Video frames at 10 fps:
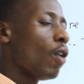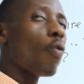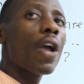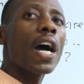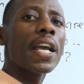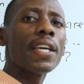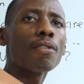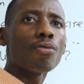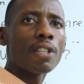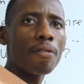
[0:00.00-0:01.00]
We are here
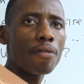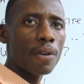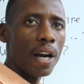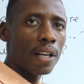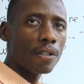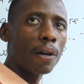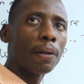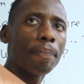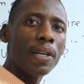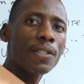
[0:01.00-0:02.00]
to serve you guys
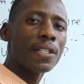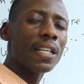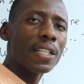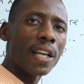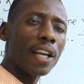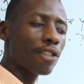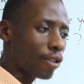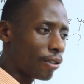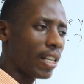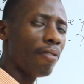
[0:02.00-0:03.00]
on Peace
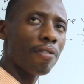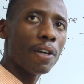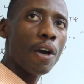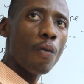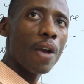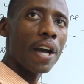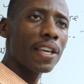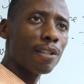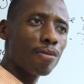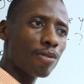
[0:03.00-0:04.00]
International TV. We are
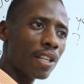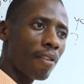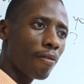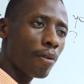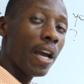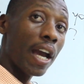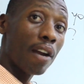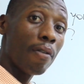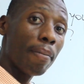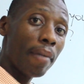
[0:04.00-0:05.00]
here to serve you. And
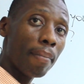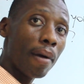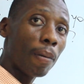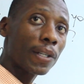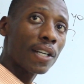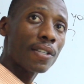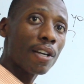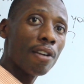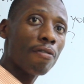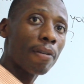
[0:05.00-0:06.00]
remember what I
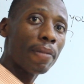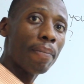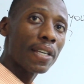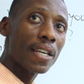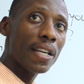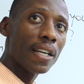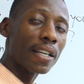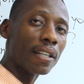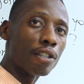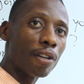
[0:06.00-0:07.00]
said here from the beginning.
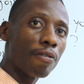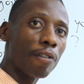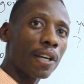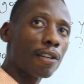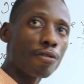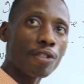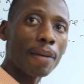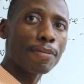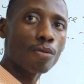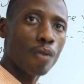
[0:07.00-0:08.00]
Don't forget to
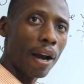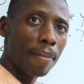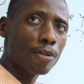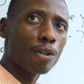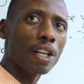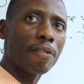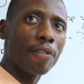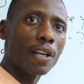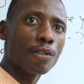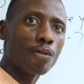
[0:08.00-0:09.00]
subscribe so that
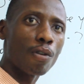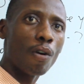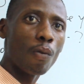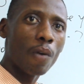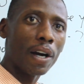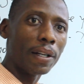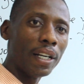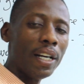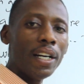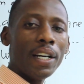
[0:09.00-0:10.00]
things to go well.
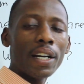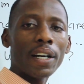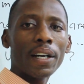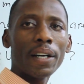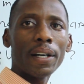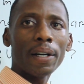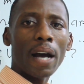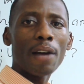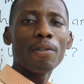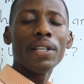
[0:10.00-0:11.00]

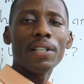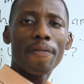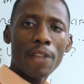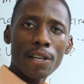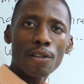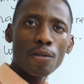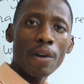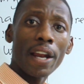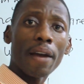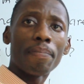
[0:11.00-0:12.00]
I really thank you
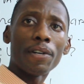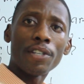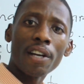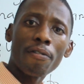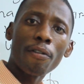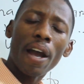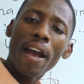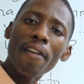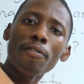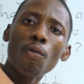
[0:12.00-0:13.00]
and I appreciate for
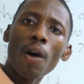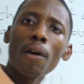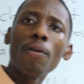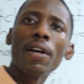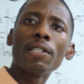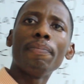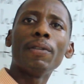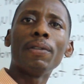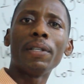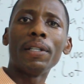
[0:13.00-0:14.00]
everyone who has
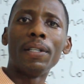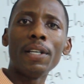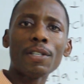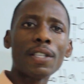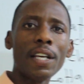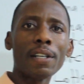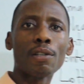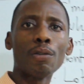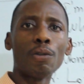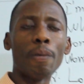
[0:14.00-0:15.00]
been listening
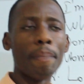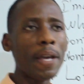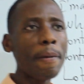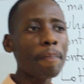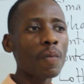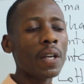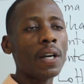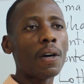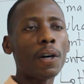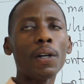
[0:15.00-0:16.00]
to me.
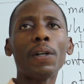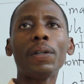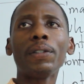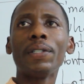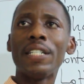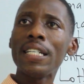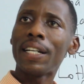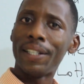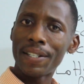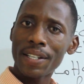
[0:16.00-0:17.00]
All the dear
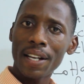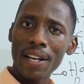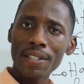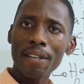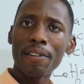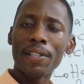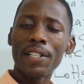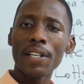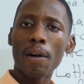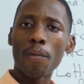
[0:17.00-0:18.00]
listeners, even
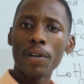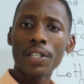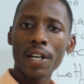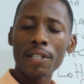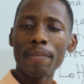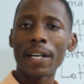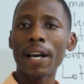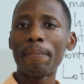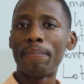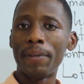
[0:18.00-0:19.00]
dear watchers, may
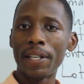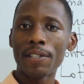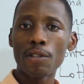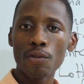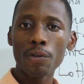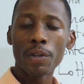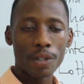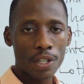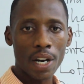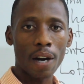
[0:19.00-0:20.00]
God bless you.
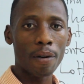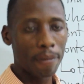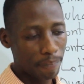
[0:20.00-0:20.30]
Ciao.